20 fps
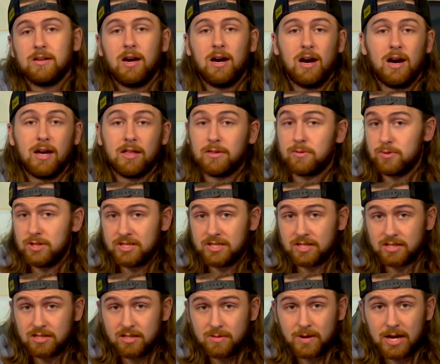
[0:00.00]
uh,
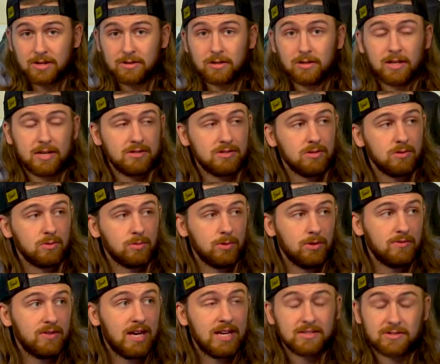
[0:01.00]
360 mount allows you to
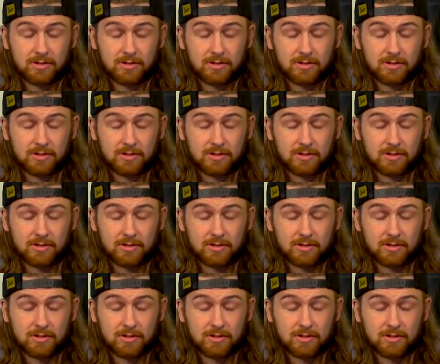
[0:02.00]
remove that,